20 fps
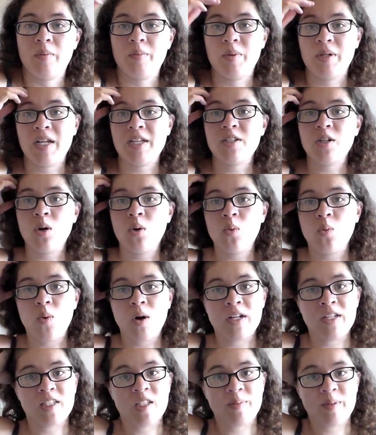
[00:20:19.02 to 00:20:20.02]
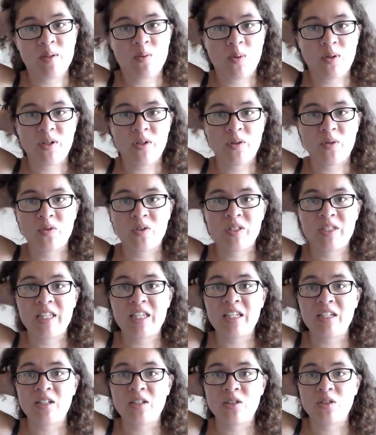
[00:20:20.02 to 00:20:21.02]
But I don't want it to be one of those
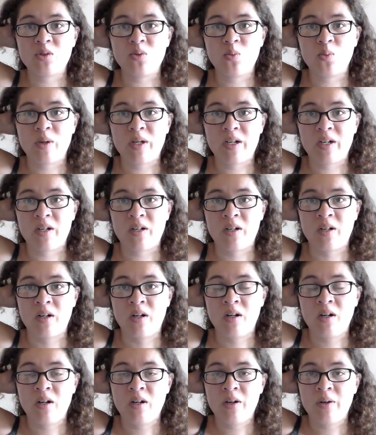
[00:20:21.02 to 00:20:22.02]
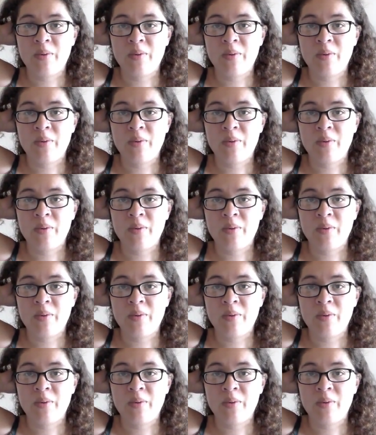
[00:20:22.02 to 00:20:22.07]
things where,